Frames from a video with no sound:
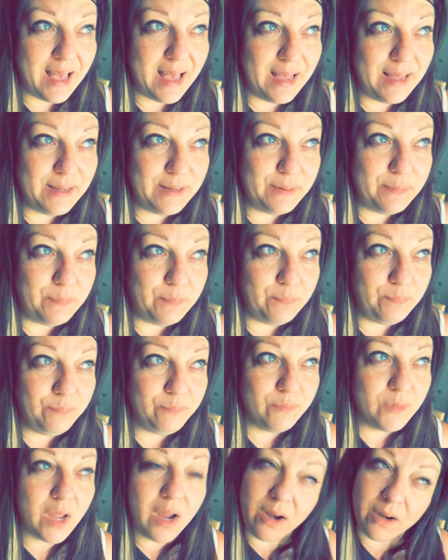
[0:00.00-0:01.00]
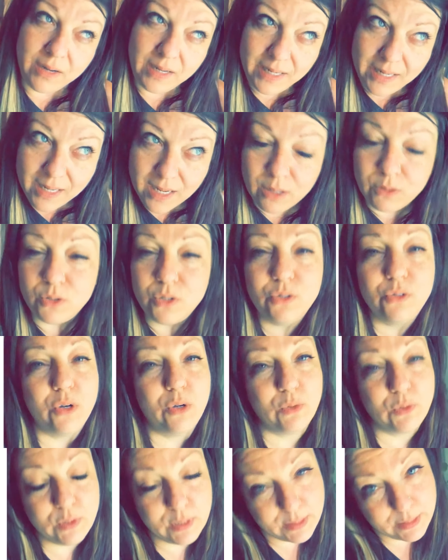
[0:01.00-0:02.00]
our ego
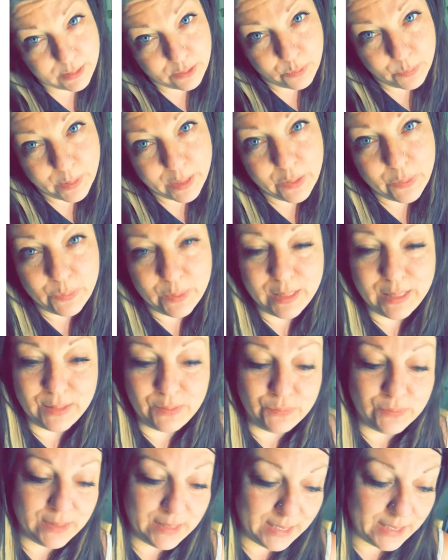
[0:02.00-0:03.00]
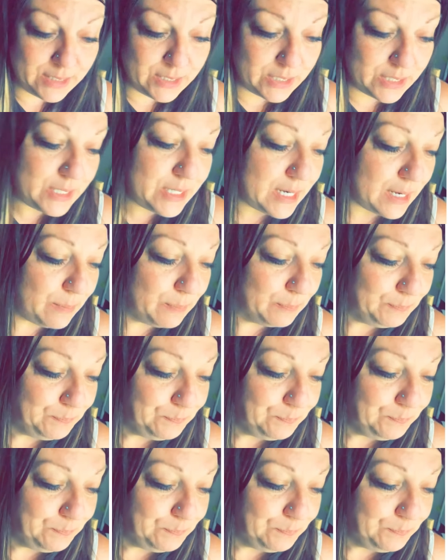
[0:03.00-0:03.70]
stroked a little bit within relationship.